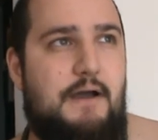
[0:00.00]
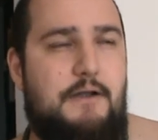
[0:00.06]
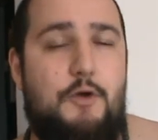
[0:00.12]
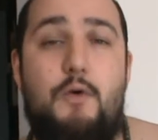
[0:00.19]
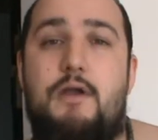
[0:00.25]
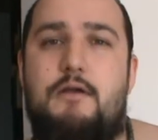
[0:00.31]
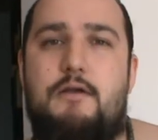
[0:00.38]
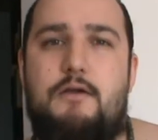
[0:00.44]

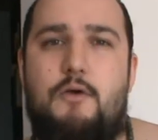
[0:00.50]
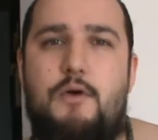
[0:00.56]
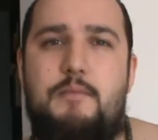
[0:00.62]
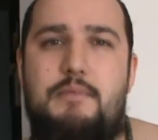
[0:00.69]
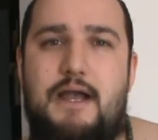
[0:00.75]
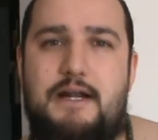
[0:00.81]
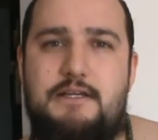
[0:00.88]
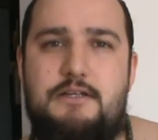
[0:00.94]
going
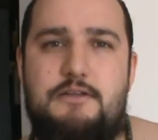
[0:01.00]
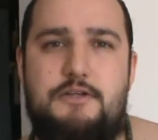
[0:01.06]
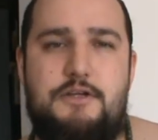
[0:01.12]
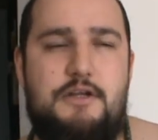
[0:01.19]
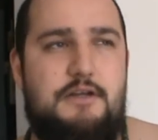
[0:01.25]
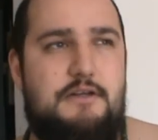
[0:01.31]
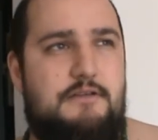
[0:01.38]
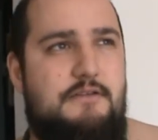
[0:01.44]
back
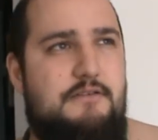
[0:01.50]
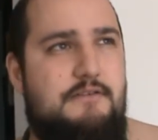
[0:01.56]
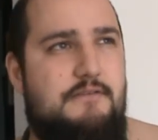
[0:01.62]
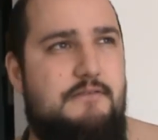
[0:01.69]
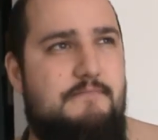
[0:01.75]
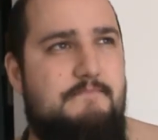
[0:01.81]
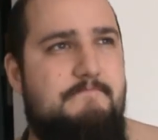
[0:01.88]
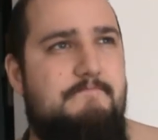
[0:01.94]

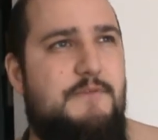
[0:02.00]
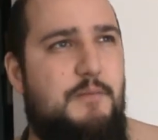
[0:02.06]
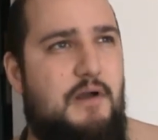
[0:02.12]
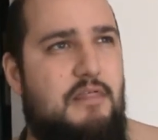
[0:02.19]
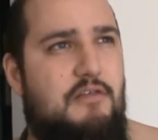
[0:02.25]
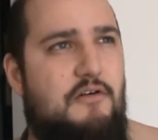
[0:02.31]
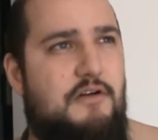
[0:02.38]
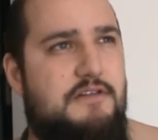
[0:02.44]
to my
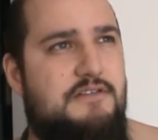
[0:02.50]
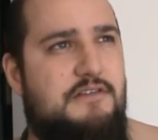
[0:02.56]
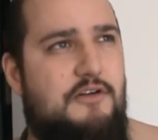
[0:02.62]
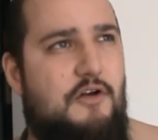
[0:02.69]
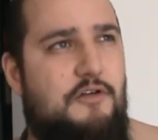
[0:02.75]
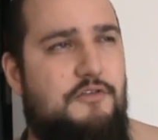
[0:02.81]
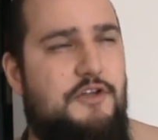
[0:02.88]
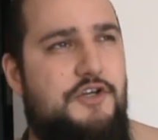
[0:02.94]
thoughts there
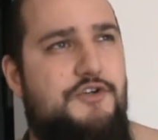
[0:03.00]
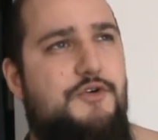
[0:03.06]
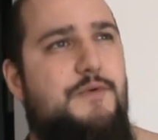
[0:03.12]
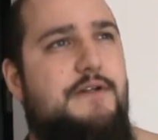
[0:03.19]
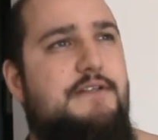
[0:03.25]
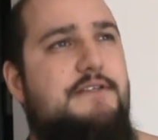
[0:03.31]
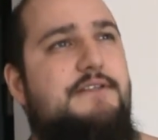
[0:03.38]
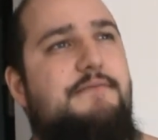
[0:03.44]
on the
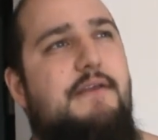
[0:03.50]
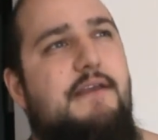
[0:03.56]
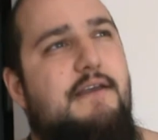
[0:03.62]
druids,